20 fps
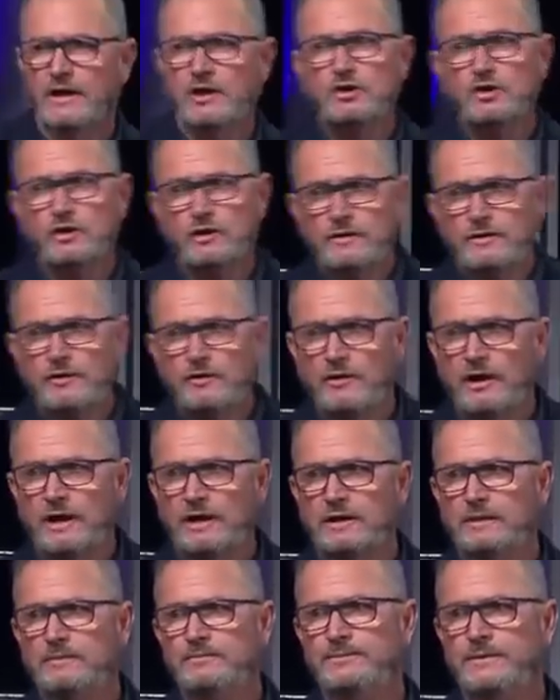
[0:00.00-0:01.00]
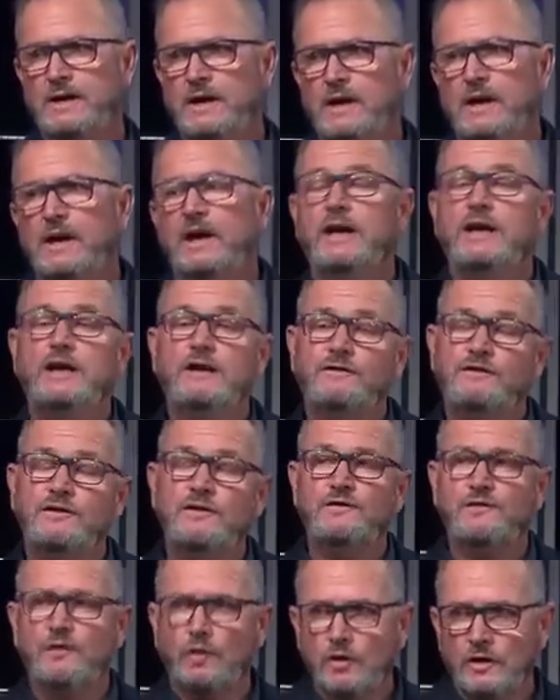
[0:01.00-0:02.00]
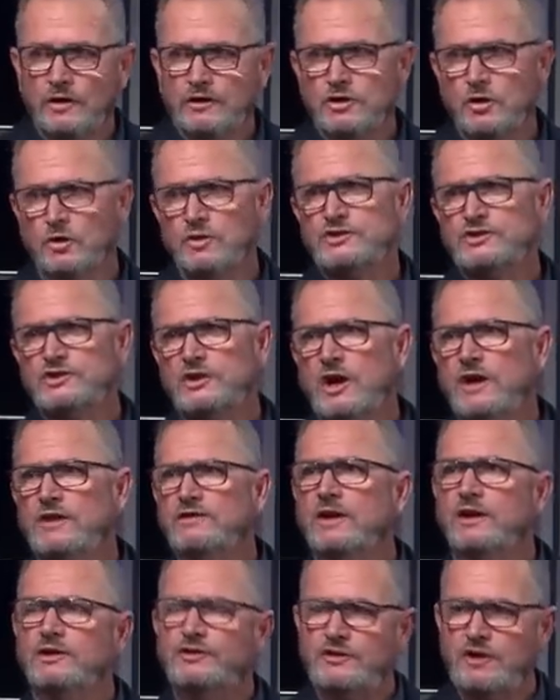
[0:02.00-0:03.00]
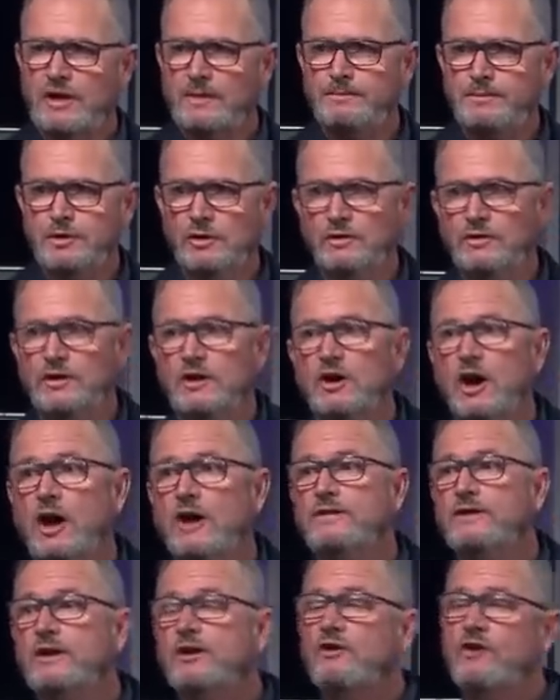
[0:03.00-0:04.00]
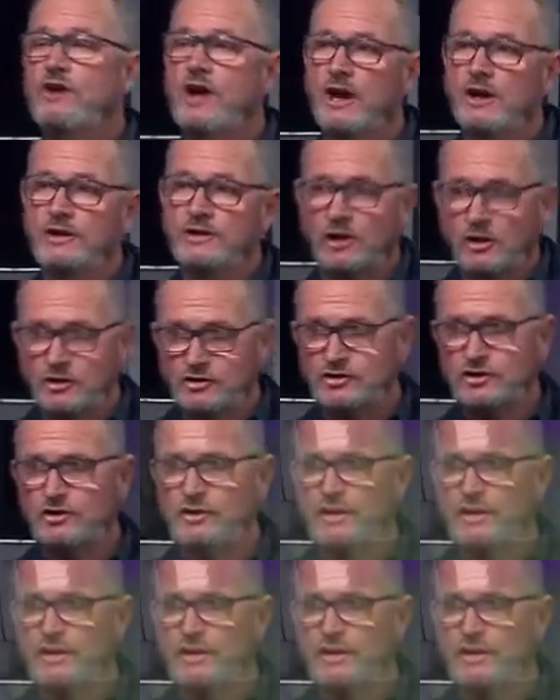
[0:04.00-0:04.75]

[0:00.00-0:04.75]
they're good in the ruck. If you fall on your side, they'll trap you. The guy on the ground holds